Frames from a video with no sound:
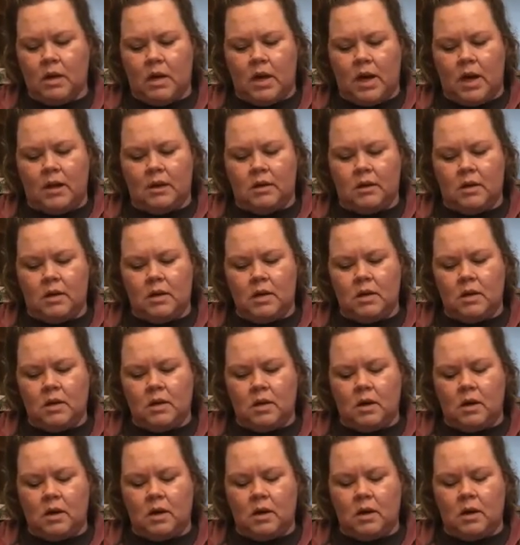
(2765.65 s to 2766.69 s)
I think
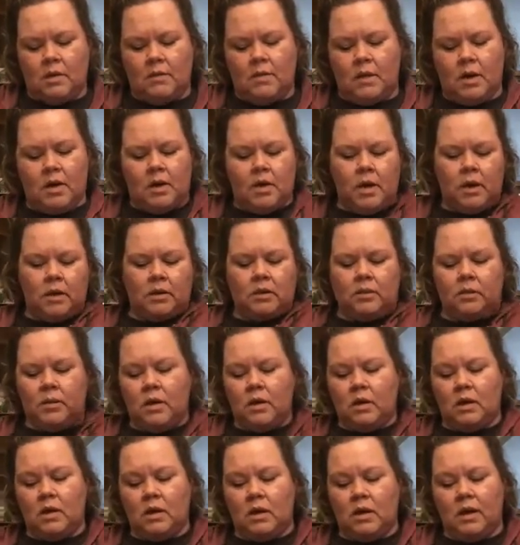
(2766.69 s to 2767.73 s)
next
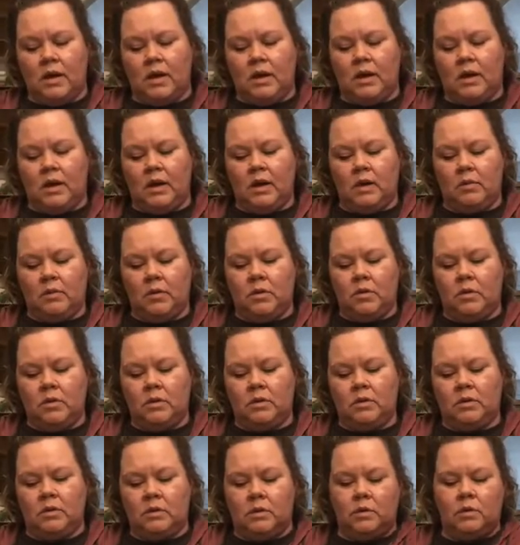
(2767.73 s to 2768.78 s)
week I am going
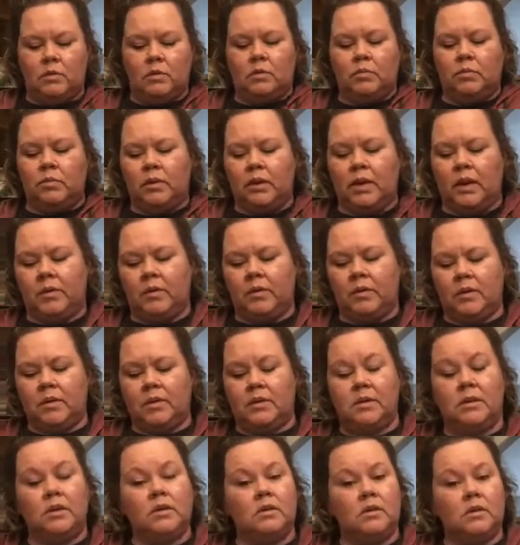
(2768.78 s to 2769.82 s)
to play with a
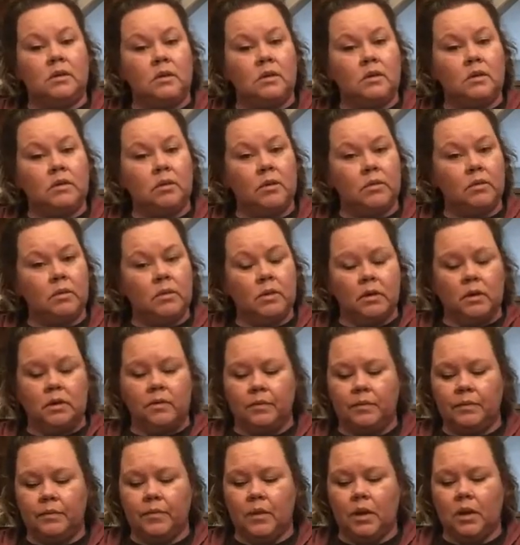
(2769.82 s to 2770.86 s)
60-degree ruler.
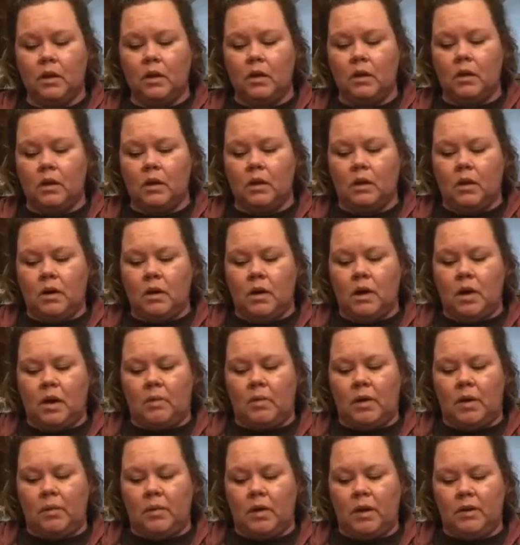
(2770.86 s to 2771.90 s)

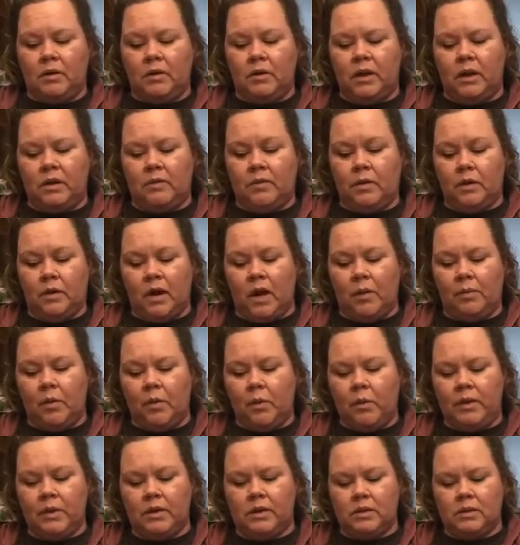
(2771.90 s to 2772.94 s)
I'll probably do that for a couple
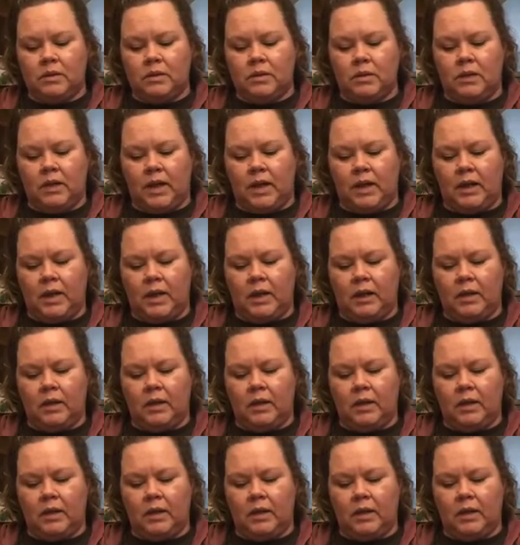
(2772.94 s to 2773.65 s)
weeks. I love